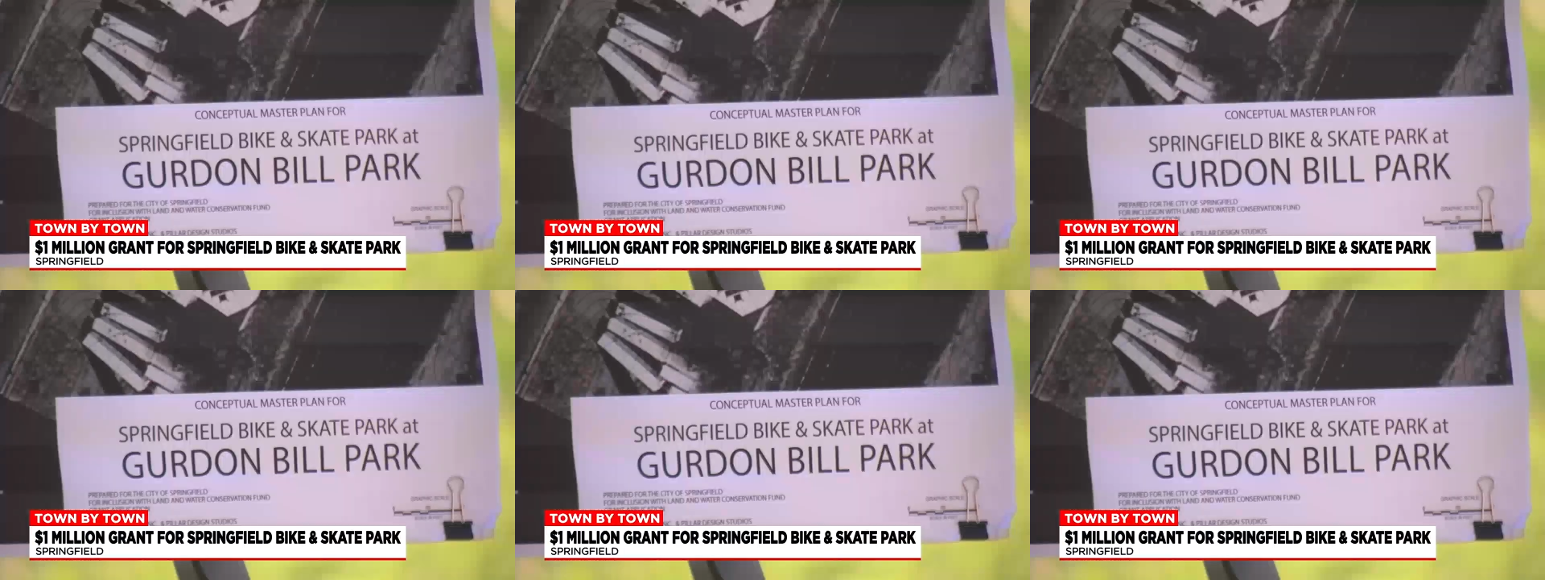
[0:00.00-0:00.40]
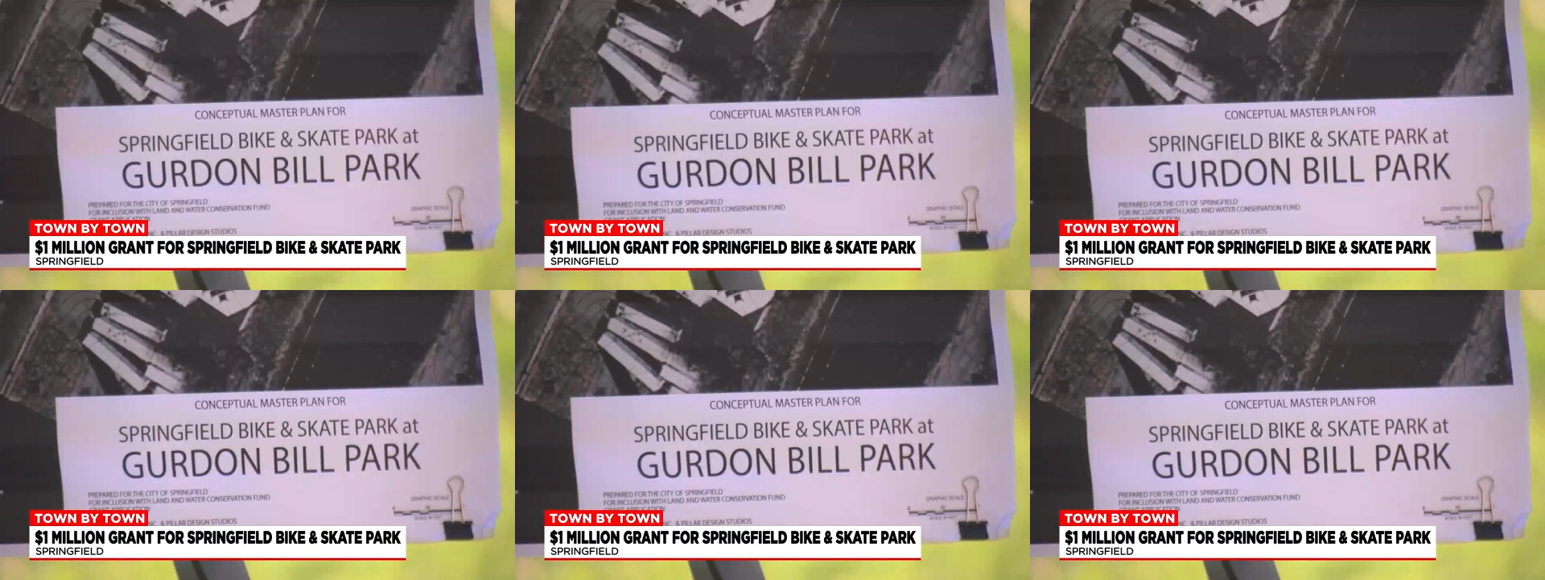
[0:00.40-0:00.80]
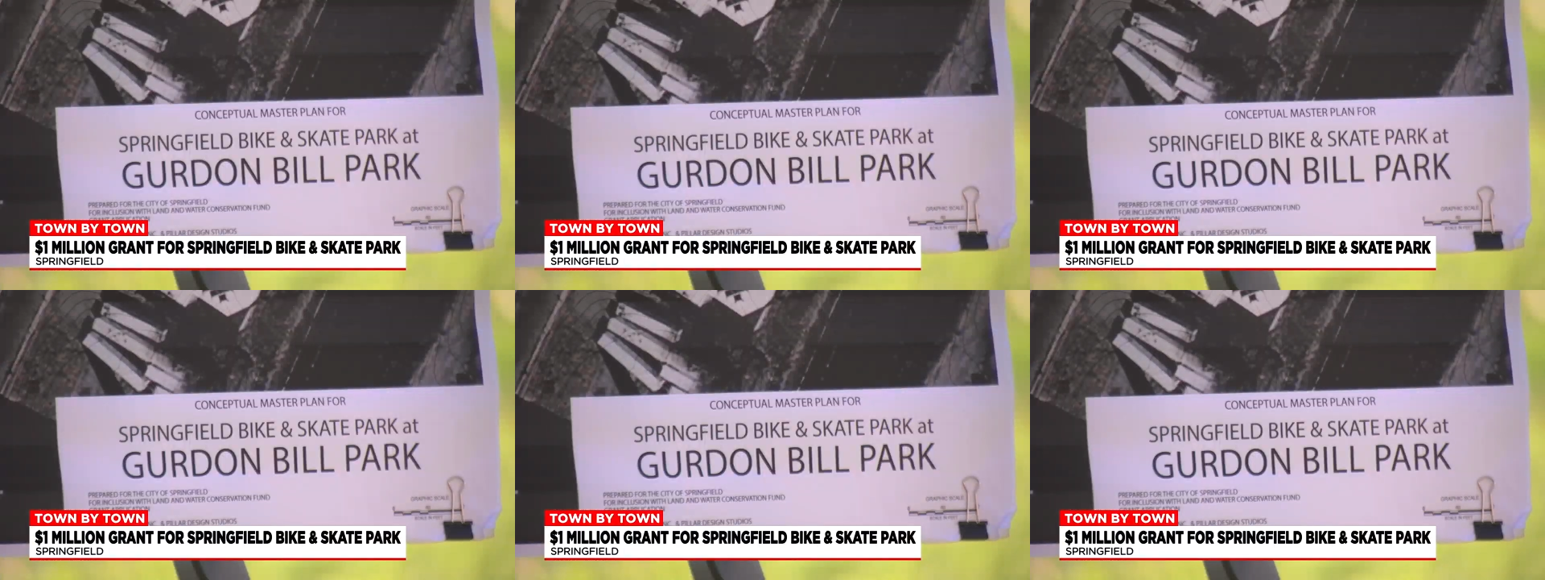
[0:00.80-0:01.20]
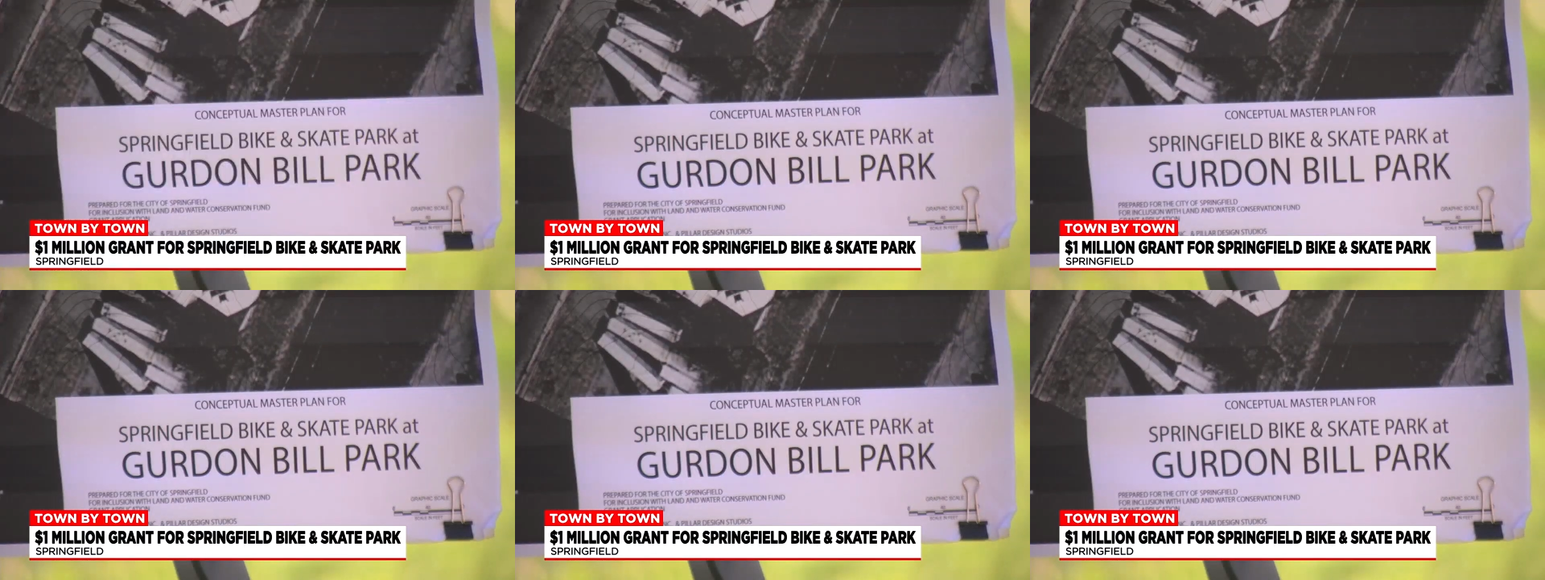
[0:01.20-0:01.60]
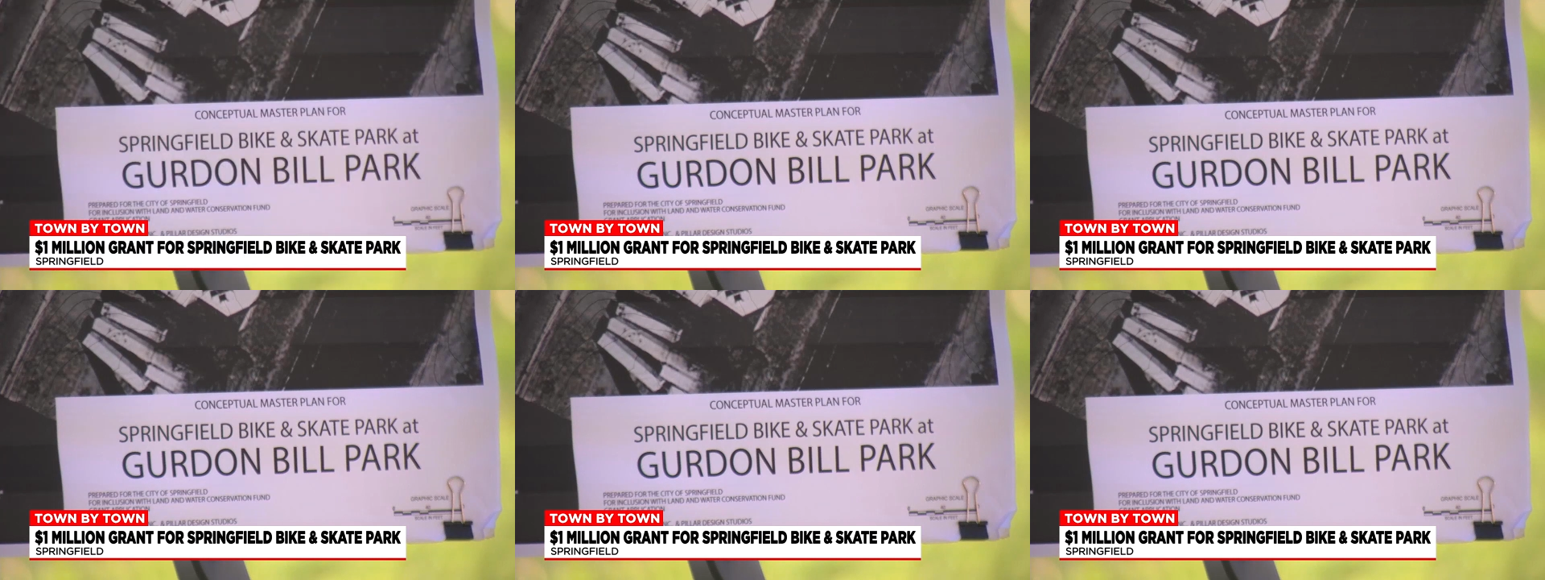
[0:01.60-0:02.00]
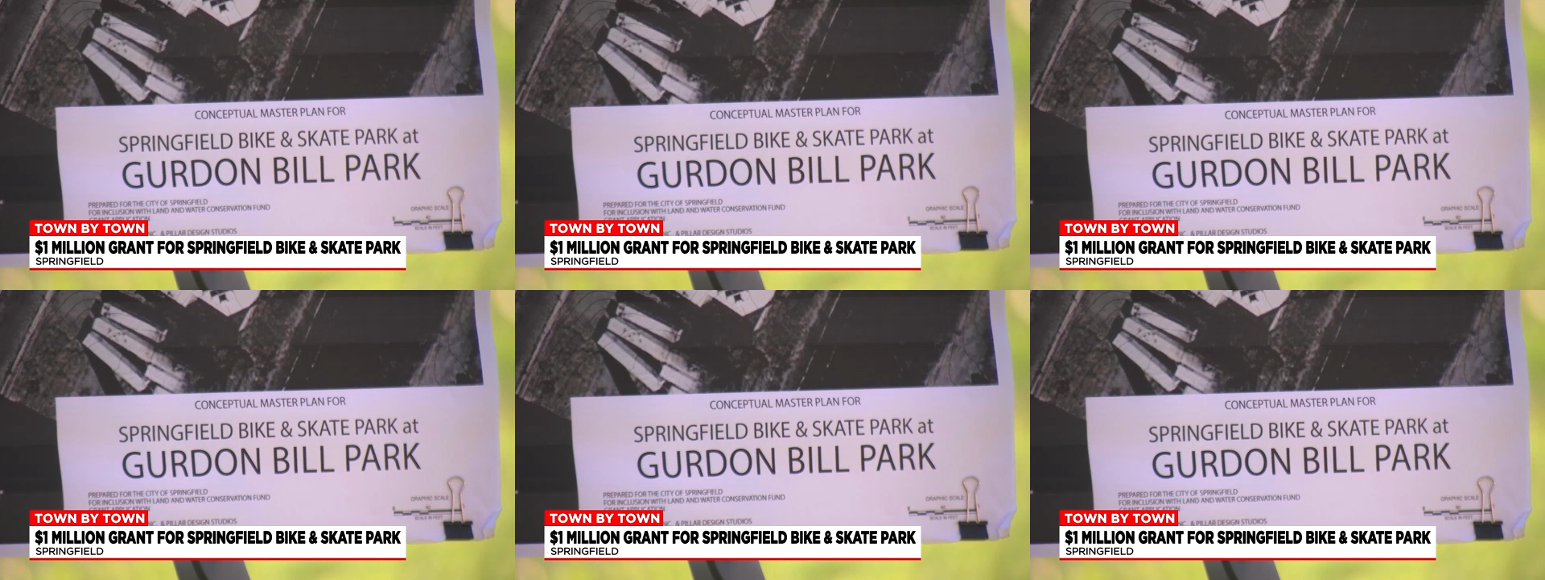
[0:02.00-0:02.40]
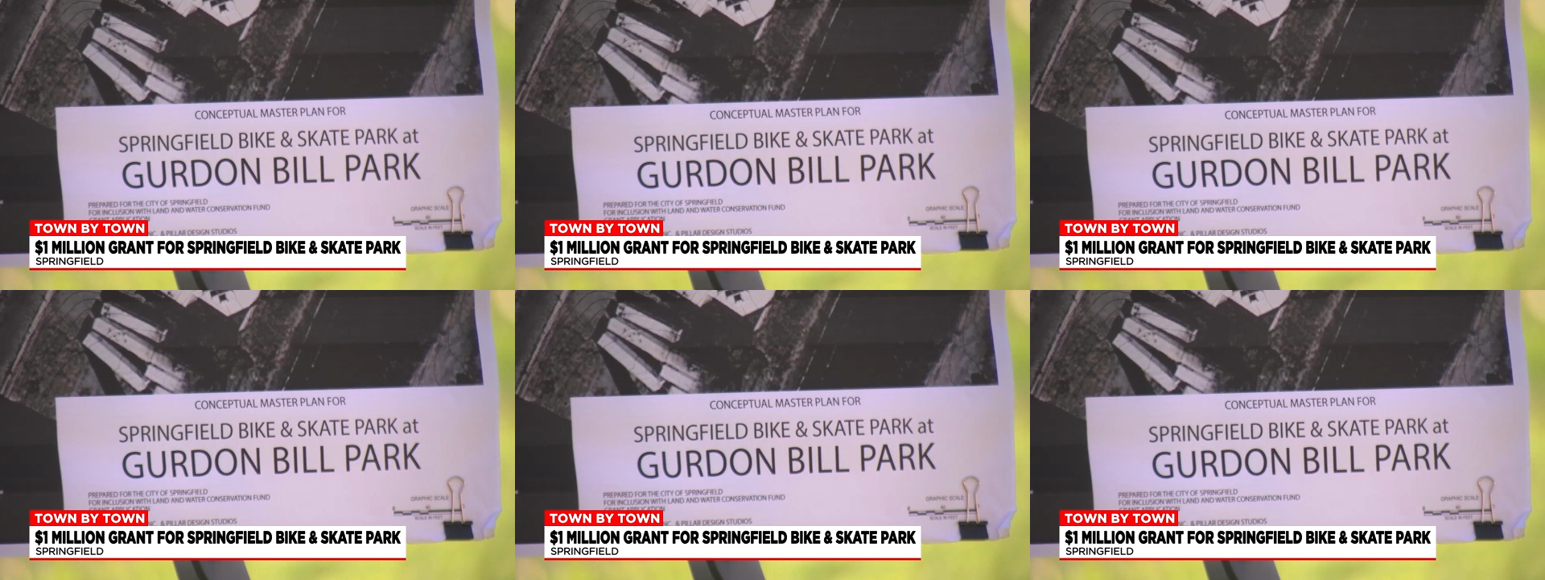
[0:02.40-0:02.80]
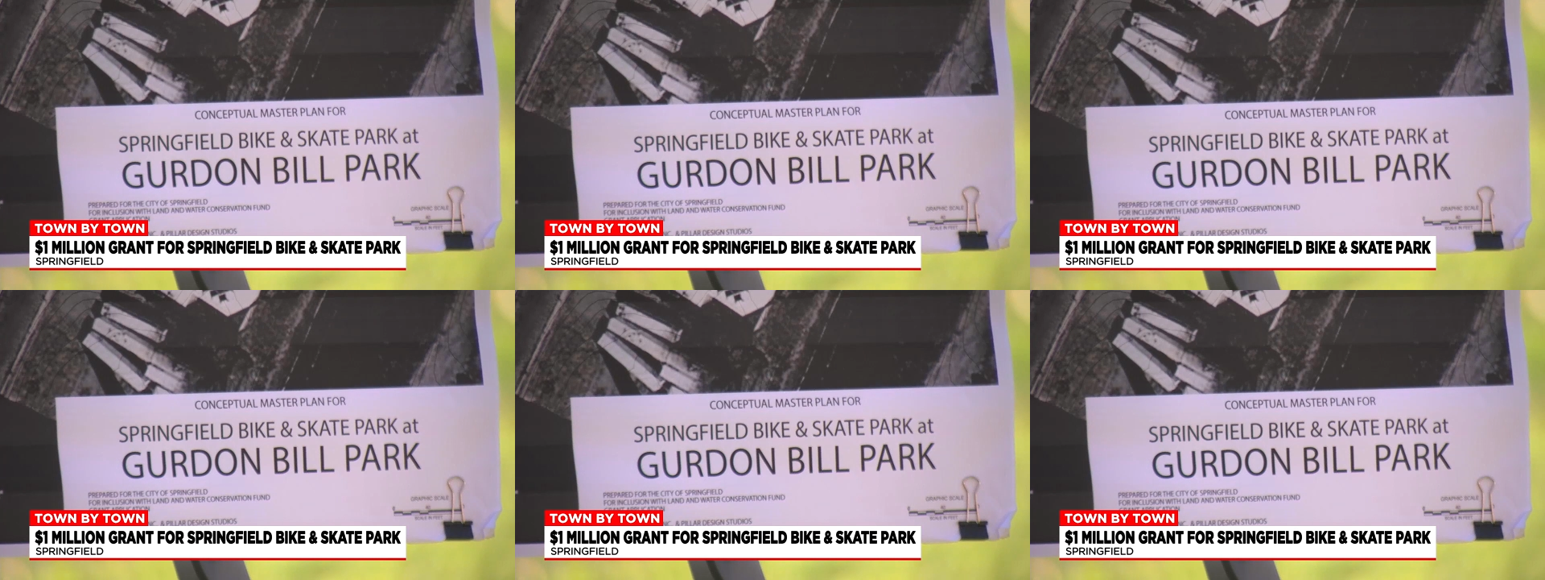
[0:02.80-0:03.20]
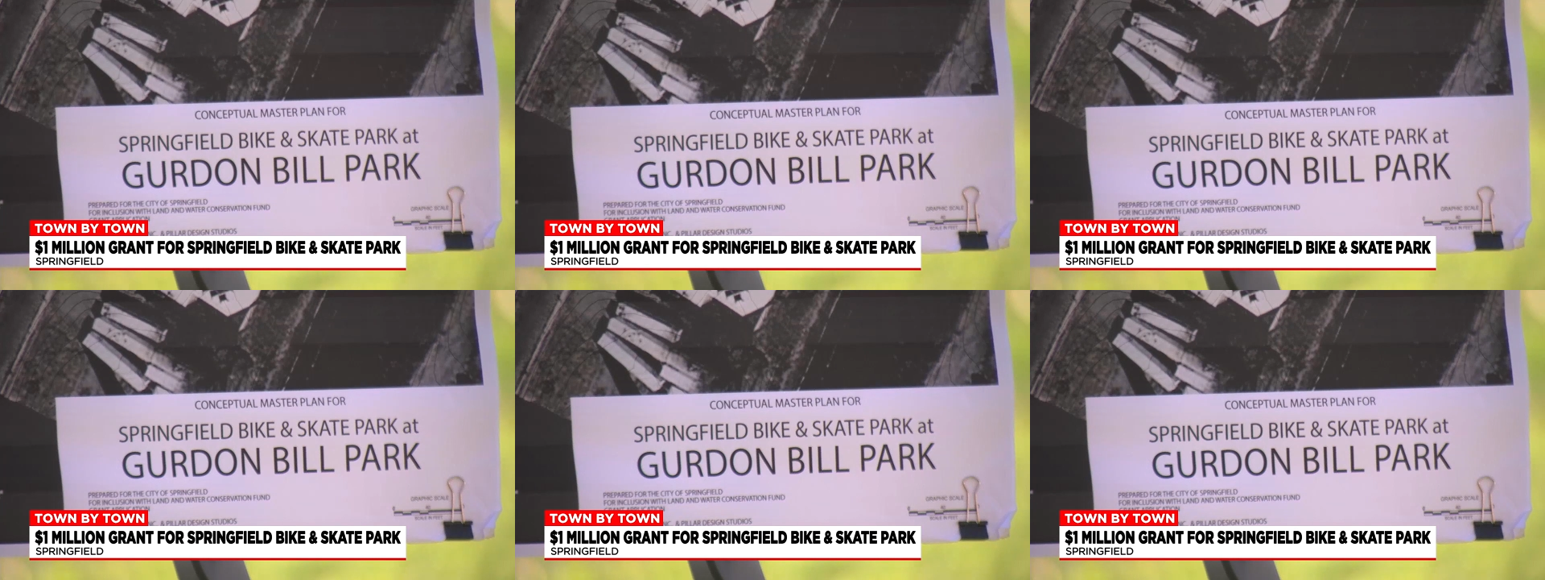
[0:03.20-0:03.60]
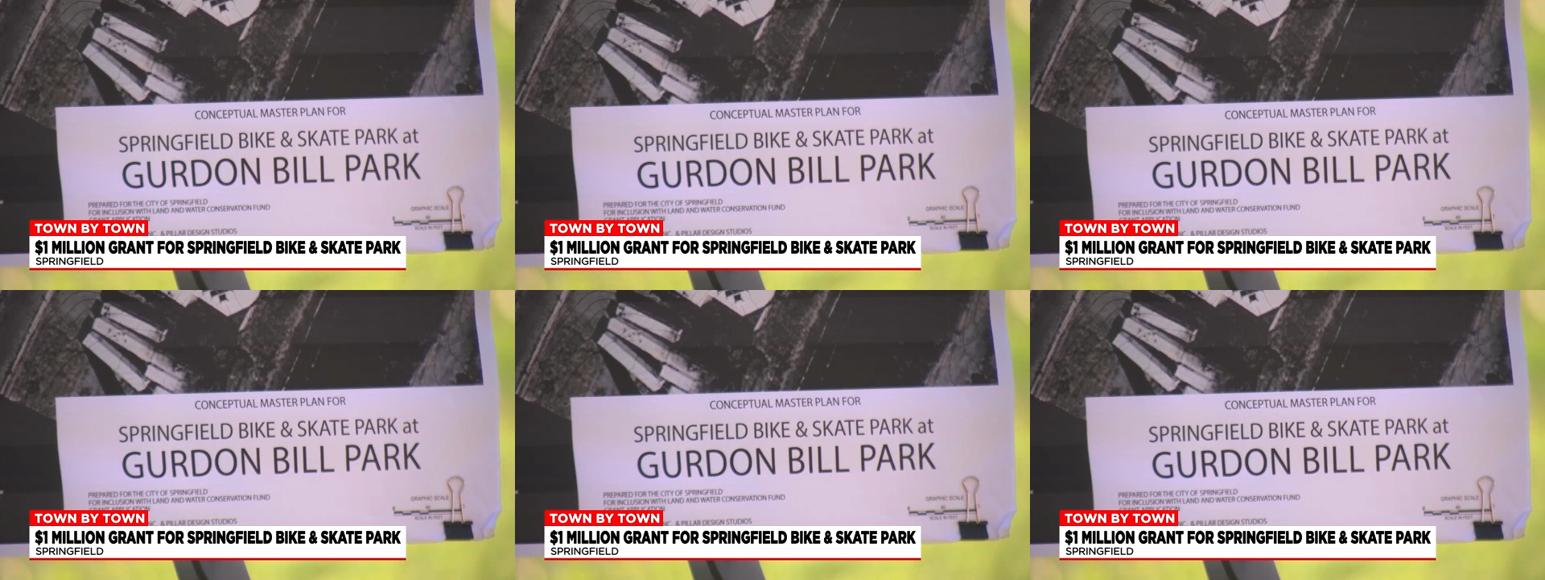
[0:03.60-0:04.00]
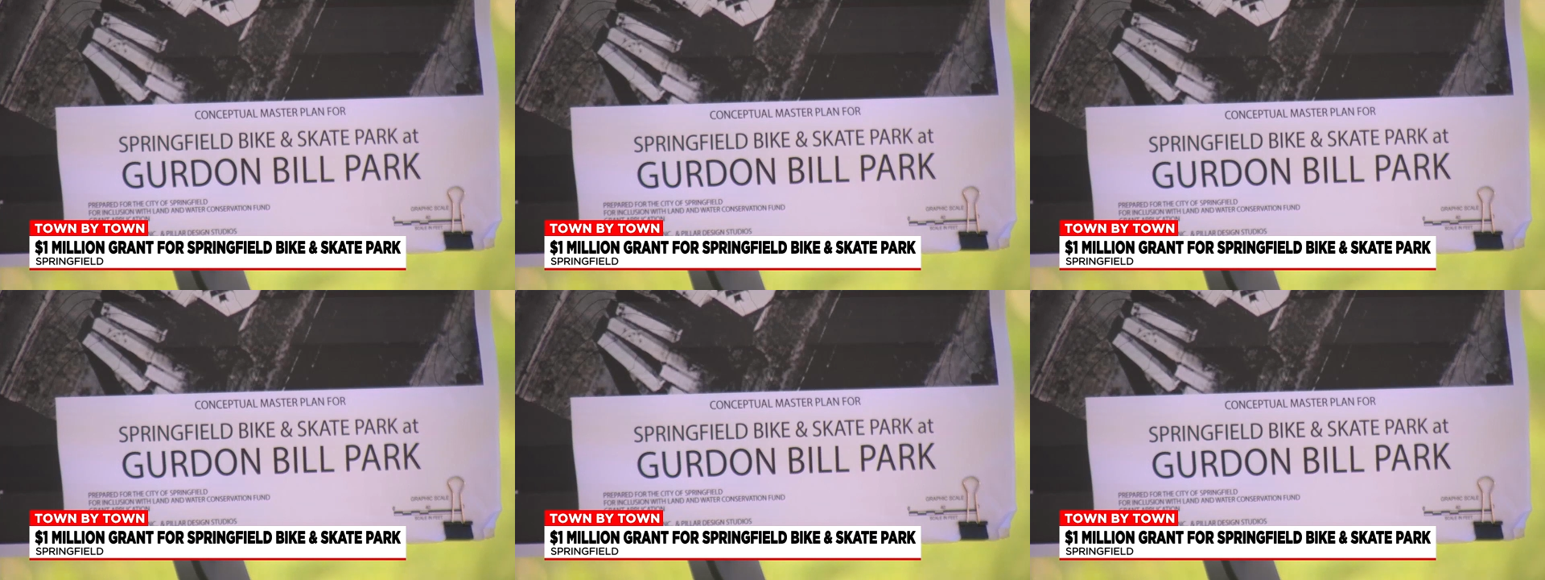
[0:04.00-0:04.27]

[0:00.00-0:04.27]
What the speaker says: No face is visible, so there are no lips to read.